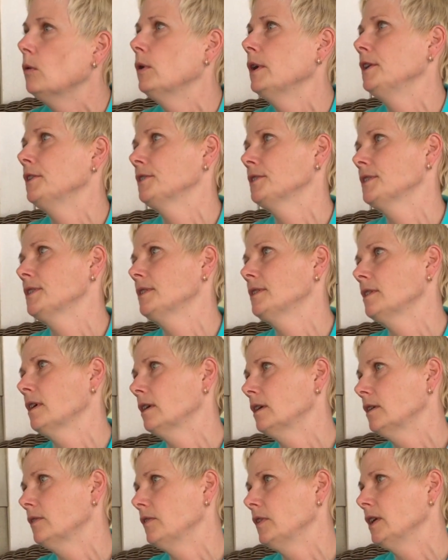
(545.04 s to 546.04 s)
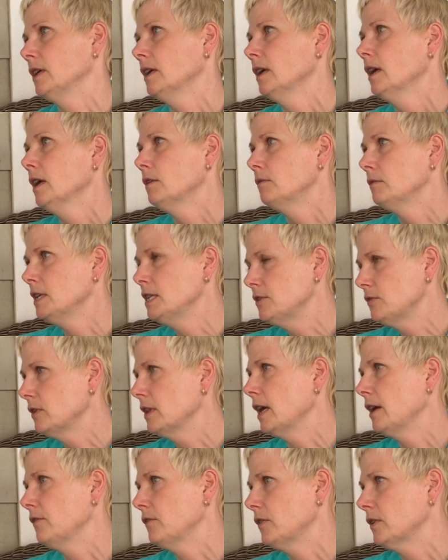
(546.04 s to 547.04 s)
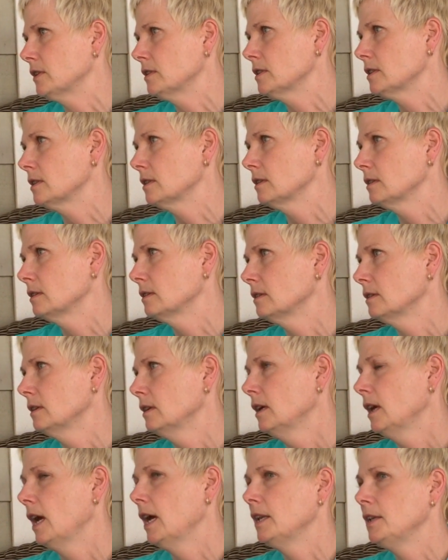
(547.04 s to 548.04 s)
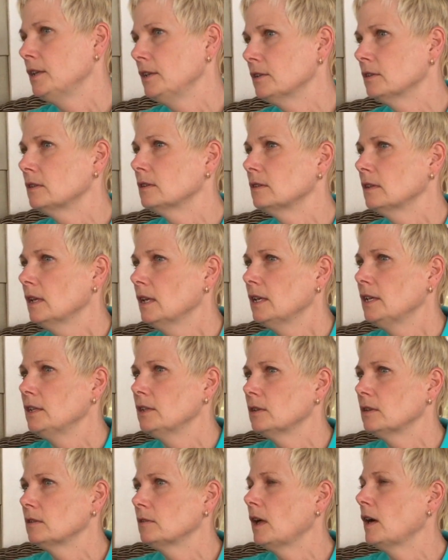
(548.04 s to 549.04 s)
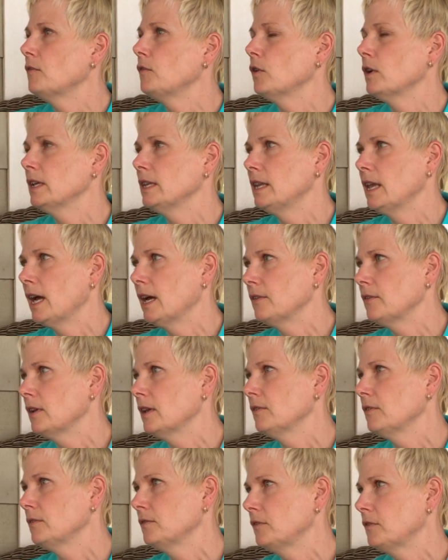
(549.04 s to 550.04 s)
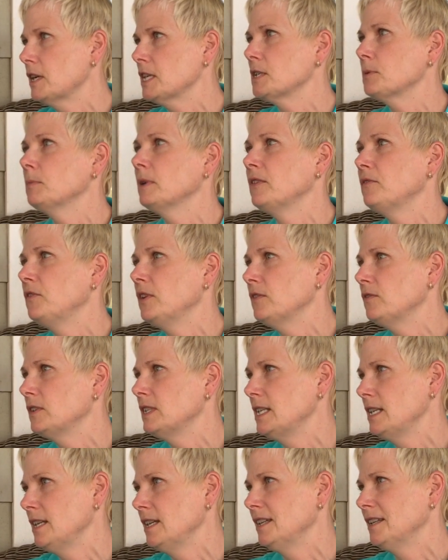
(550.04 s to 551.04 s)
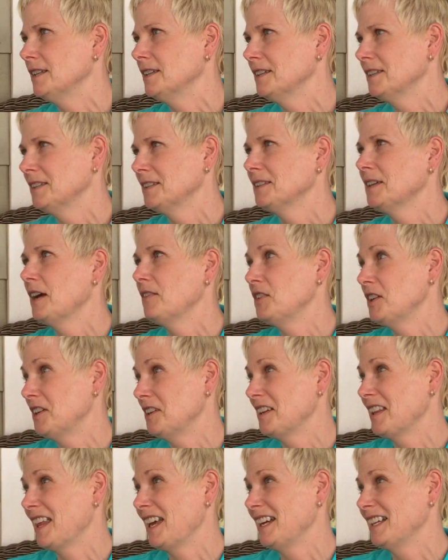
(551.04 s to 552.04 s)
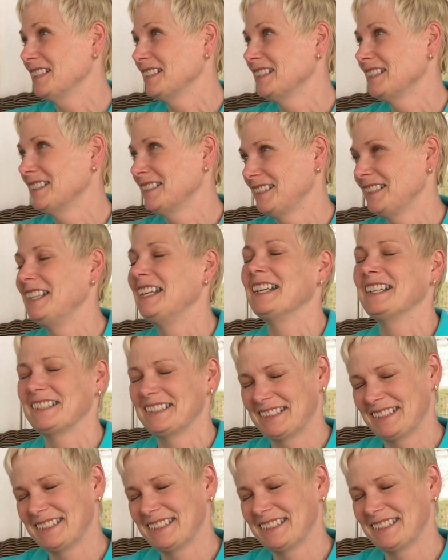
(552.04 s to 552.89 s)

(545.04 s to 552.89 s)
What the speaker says: when you're starving. Reach for that first. And you'll avoid that freshman 15. Have you heard of that? Yeah.